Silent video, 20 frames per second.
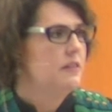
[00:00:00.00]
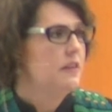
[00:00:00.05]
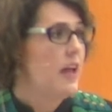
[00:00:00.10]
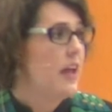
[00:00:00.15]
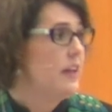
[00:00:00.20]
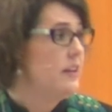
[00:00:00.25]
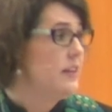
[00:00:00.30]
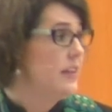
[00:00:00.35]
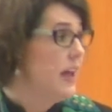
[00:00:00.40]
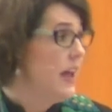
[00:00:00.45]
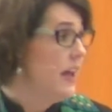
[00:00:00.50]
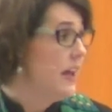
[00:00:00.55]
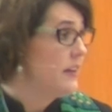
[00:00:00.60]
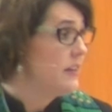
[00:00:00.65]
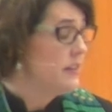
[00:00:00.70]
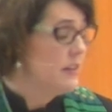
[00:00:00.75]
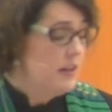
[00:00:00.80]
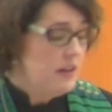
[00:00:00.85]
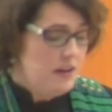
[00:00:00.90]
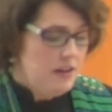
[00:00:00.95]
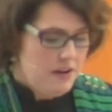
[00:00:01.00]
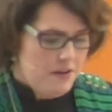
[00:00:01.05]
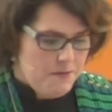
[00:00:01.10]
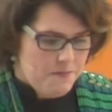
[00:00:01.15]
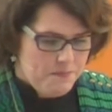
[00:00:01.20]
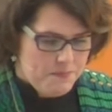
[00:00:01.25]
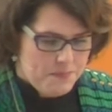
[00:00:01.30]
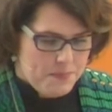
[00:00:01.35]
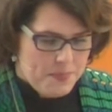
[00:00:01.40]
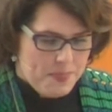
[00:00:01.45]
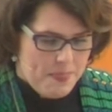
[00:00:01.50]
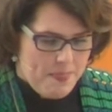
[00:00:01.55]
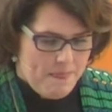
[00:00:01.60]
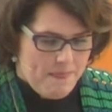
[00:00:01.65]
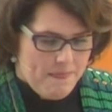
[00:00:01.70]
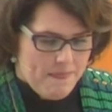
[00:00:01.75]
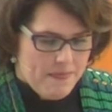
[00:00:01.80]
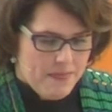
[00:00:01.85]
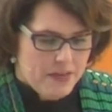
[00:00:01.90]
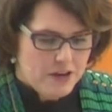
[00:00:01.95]
And yet,
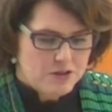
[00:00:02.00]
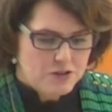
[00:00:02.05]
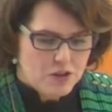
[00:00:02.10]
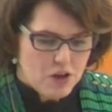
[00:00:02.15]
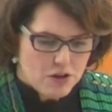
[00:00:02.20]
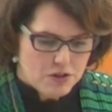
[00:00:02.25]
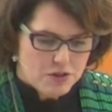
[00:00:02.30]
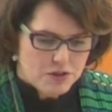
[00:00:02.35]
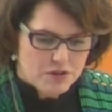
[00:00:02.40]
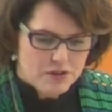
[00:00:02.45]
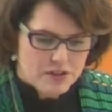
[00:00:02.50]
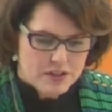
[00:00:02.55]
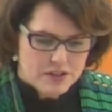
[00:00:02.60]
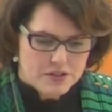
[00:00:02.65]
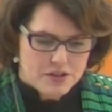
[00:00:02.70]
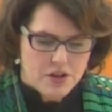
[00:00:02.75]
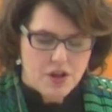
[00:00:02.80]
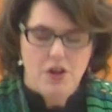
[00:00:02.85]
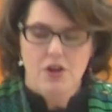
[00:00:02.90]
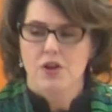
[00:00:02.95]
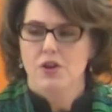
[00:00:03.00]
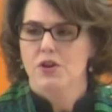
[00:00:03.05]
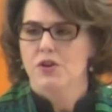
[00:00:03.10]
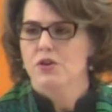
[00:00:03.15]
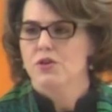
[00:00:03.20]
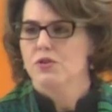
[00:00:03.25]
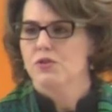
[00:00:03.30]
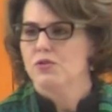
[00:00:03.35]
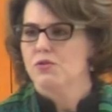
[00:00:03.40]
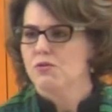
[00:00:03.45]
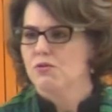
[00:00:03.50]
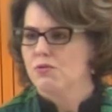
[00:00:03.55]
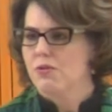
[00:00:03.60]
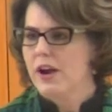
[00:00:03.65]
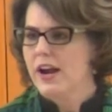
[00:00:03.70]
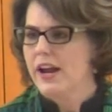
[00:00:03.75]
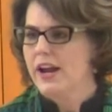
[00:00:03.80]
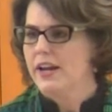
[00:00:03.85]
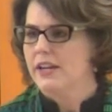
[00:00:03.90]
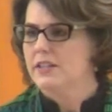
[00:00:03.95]
there's also this
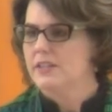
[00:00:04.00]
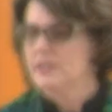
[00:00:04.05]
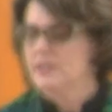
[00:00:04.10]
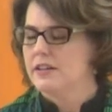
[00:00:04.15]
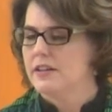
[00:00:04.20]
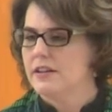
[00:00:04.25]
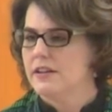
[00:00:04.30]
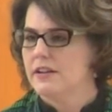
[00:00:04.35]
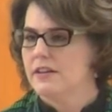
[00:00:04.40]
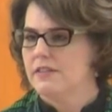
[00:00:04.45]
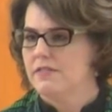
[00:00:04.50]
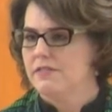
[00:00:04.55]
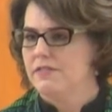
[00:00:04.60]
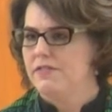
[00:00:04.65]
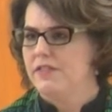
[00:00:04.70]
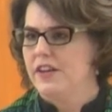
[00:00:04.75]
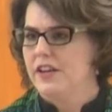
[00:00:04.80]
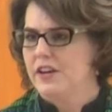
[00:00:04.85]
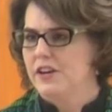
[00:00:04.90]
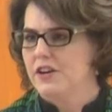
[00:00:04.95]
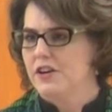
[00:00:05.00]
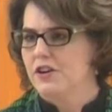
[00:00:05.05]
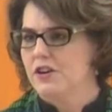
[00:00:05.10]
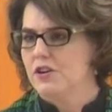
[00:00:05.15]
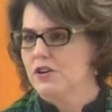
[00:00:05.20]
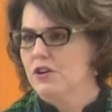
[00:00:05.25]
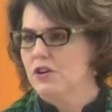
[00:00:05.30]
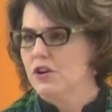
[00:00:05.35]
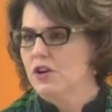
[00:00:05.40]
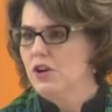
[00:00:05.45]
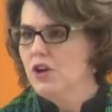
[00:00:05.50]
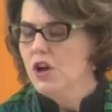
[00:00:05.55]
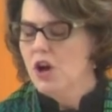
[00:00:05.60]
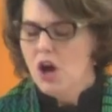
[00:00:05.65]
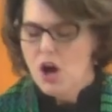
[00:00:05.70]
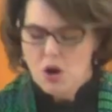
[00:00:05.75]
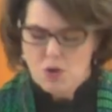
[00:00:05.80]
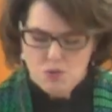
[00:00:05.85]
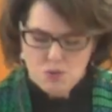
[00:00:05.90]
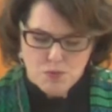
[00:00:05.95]
great fear,
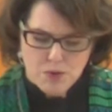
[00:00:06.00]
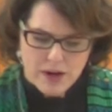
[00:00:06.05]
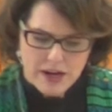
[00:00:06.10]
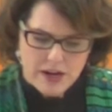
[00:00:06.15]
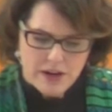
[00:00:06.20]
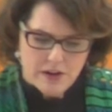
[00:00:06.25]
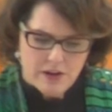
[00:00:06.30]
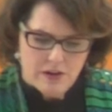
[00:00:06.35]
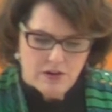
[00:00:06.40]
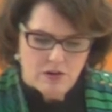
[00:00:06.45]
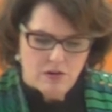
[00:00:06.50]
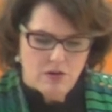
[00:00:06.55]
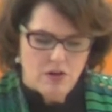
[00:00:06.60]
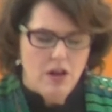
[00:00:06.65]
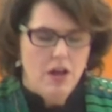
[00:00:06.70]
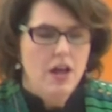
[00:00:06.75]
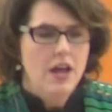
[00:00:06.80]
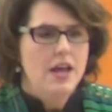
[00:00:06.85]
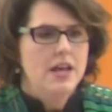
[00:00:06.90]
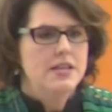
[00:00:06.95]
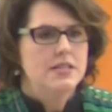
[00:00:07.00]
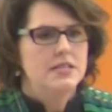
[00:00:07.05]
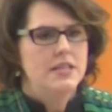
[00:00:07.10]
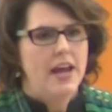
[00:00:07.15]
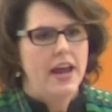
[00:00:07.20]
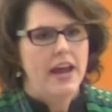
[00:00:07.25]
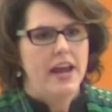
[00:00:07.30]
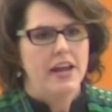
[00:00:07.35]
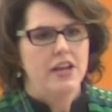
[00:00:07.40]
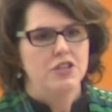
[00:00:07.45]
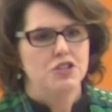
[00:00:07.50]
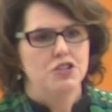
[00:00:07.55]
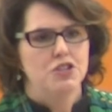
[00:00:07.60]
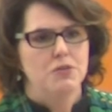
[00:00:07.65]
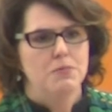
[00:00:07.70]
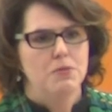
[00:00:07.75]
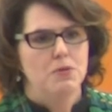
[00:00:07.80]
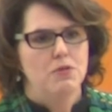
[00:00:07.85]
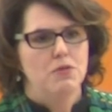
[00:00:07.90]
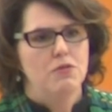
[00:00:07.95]
a real,
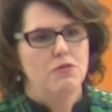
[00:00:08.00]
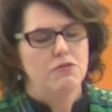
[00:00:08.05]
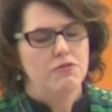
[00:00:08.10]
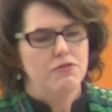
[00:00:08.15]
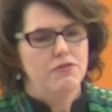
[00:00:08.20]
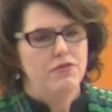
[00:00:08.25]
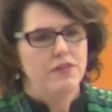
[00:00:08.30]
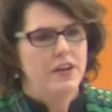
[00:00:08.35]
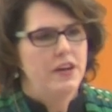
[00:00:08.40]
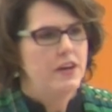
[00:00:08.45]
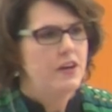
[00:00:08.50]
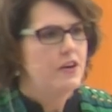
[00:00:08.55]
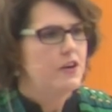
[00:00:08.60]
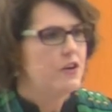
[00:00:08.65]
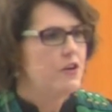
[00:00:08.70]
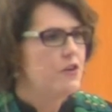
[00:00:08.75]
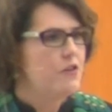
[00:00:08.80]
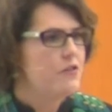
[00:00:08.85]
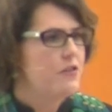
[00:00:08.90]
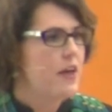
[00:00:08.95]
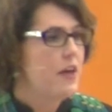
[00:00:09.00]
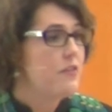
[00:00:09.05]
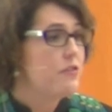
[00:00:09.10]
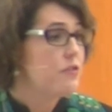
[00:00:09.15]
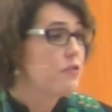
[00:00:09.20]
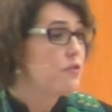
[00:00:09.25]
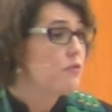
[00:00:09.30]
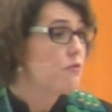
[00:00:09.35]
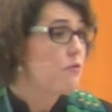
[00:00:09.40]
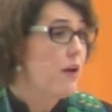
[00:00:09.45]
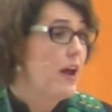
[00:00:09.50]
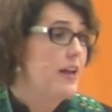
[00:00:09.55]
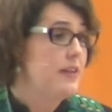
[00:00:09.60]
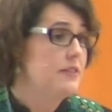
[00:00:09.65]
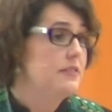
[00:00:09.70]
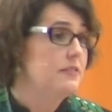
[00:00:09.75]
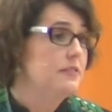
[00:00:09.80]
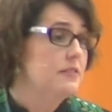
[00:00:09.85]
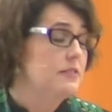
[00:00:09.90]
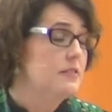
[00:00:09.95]
tangible fear that
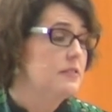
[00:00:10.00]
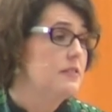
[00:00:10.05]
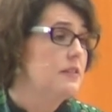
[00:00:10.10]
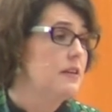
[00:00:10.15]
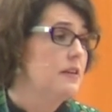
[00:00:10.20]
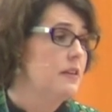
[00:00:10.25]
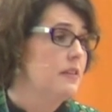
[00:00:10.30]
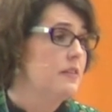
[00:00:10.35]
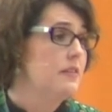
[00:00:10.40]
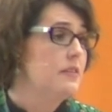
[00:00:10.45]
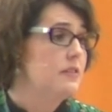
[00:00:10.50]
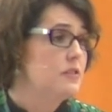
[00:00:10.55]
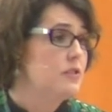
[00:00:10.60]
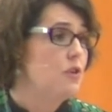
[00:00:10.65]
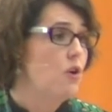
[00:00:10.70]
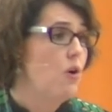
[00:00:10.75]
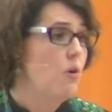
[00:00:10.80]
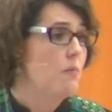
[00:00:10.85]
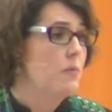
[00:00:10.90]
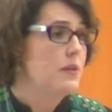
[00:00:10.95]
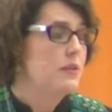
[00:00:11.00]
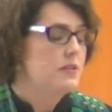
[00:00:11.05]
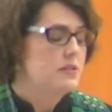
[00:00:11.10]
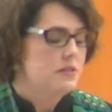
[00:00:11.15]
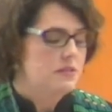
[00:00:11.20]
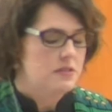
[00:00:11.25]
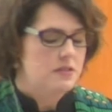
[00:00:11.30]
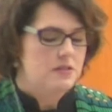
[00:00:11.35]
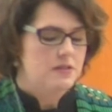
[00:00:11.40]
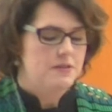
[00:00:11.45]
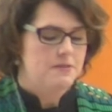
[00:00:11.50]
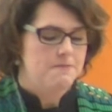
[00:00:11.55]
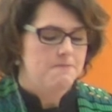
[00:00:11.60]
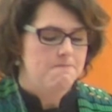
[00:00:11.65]
threatens the psalmist.